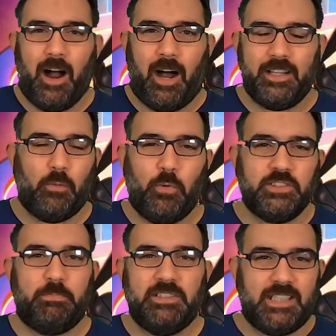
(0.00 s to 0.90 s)
I don't
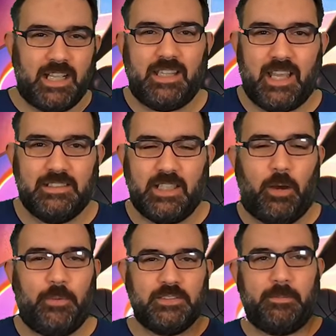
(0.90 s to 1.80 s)
want to predict the ending. I
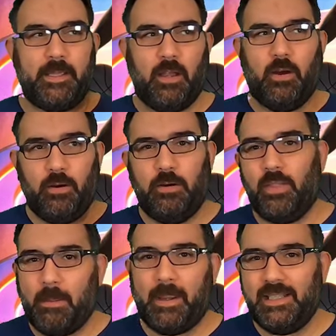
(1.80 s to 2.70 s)
want to be, oh,
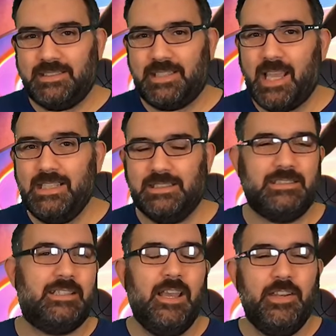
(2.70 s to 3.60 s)
that makes
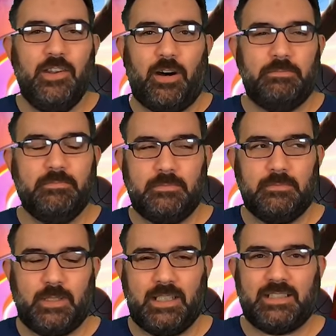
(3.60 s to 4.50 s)
sense. Not,
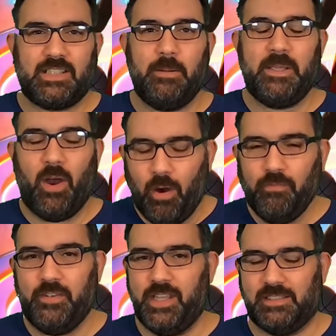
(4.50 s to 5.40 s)
well, that's going to be
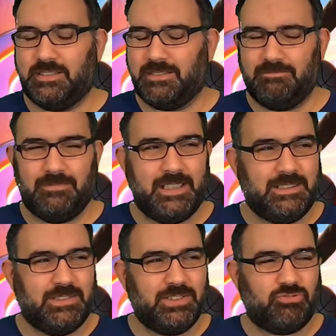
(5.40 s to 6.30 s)
obvious.
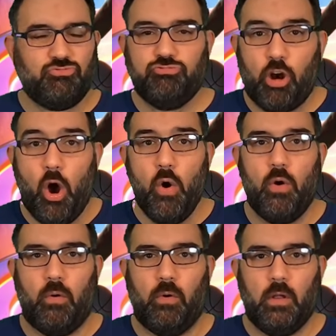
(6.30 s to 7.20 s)
It's just
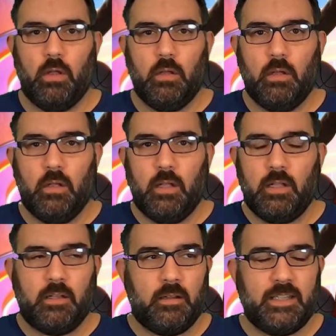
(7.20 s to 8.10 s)
wrong.
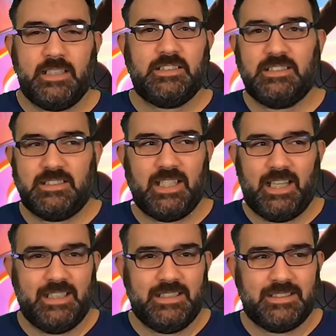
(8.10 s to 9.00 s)
This
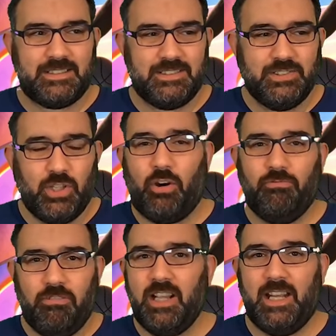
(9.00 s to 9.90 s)
is not
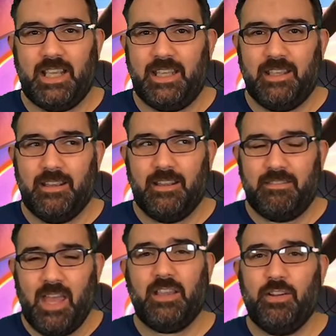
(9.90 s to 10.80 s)
really
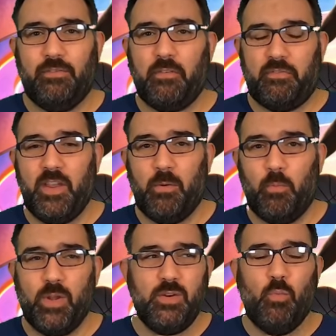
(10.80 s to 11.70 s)
that good of a
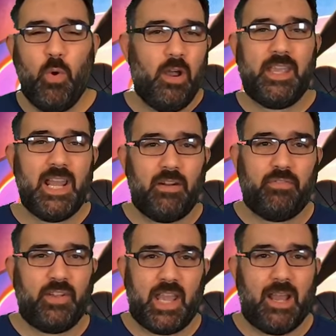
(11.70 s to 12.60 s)
film when you're working
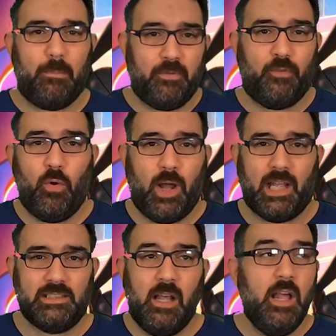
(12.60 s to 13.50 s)
everything out
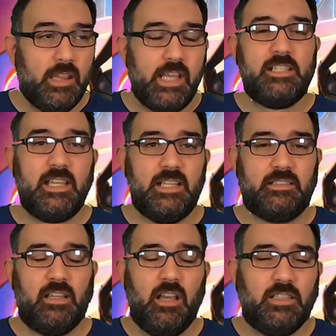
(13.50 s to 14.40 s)
beforehand. This
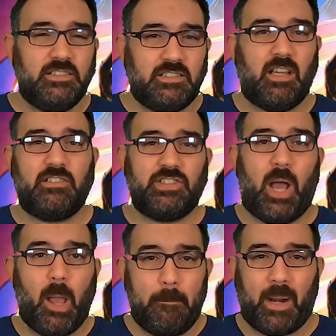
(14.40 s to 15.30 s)
is such
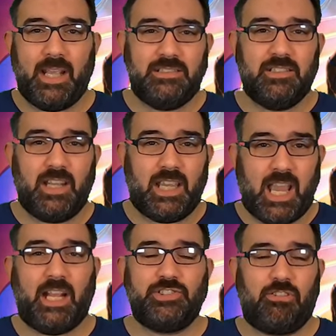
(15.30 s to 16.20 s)
a blatant
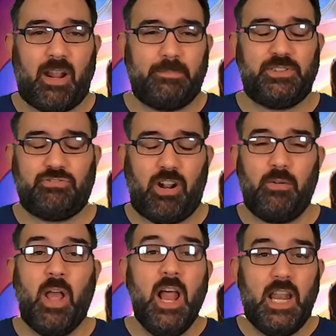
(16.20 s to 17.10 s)
cash grab
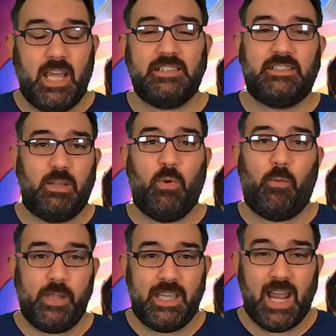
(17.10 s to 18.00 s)
stroke. Let's see
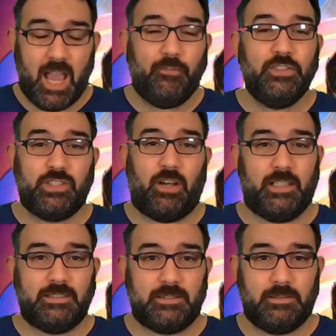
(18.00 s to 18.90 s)
what we can
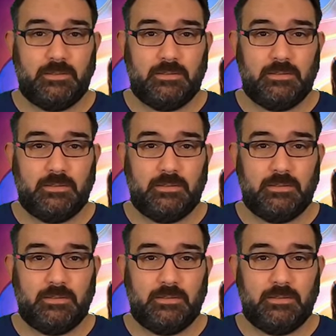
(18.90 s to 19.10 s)
advertise.